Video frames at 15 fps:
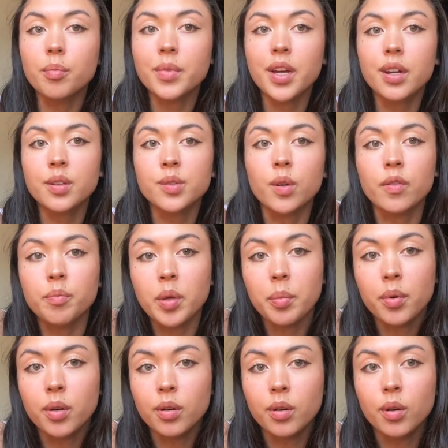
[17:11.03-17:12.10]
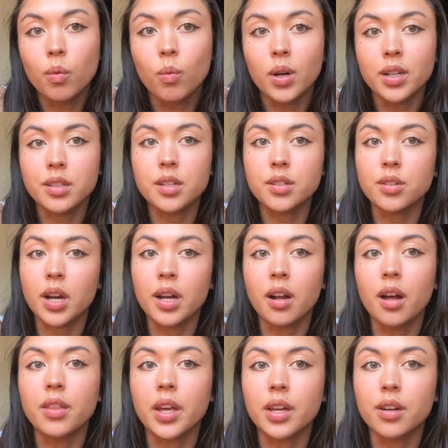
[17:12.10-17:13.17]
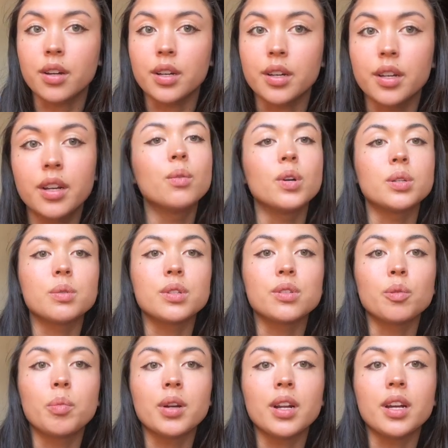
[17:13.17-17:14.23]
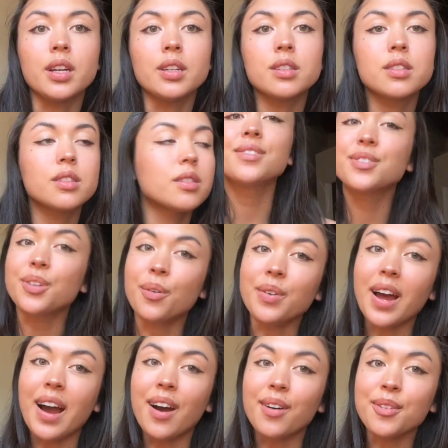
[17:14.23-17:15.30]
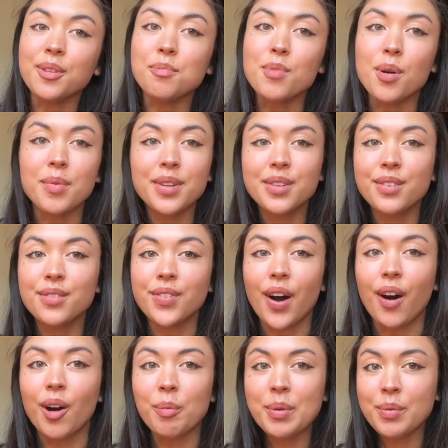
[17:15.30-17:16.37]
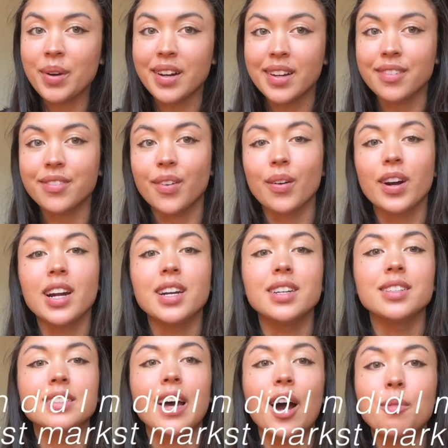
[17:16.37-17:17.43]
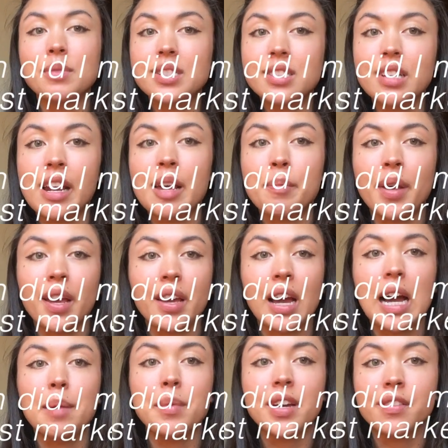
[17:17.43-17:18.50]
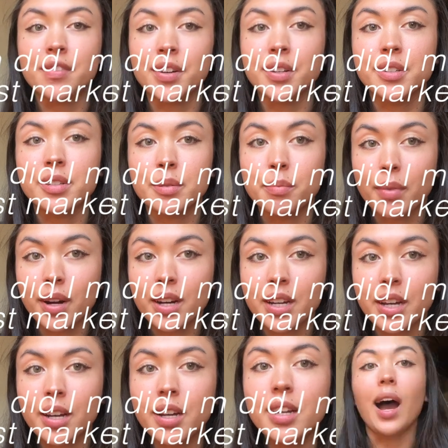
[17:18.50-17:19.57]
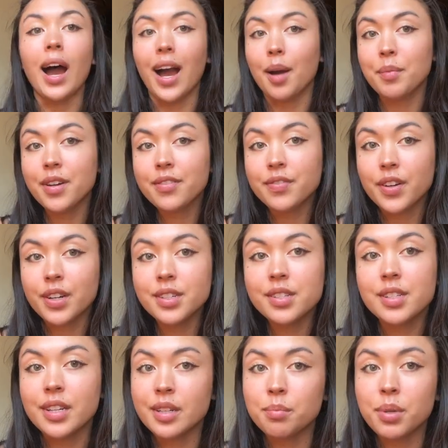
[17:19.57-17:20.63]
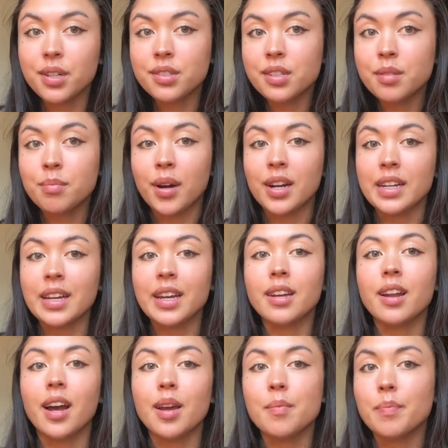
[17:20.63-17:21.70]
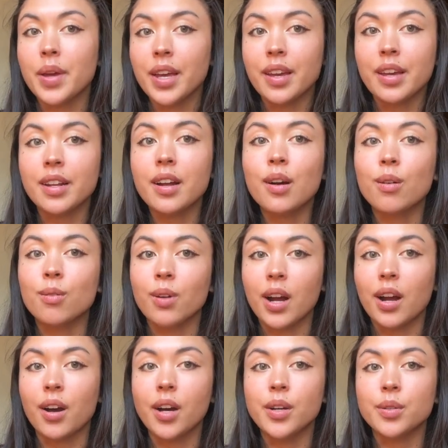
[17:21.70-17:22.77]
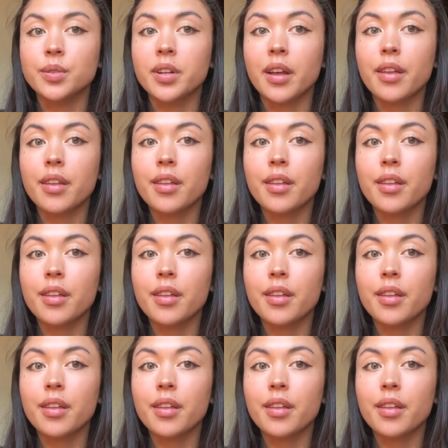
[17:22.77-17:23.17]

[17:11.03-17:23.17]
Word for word: there, so if people wanted to try it on, they could, which was super nice. So now the moment you've all been waiting for is how much did I make at my first market? At my first in-person market, I made around